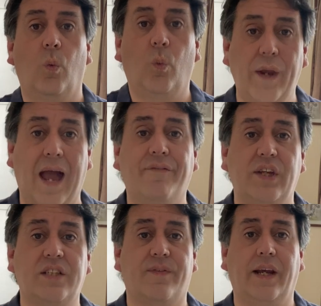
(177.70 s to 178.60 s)
We have
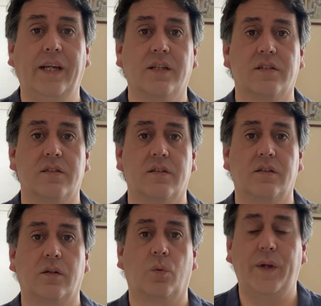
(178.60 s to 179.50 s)
these failings.
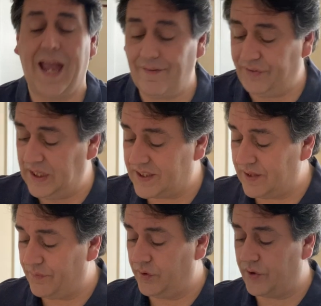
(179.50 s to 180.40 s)
We have these
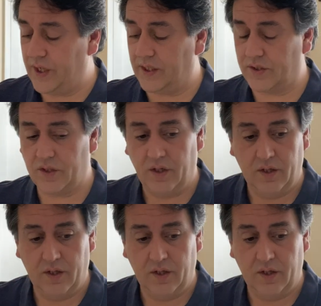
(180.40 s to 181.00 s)
different things.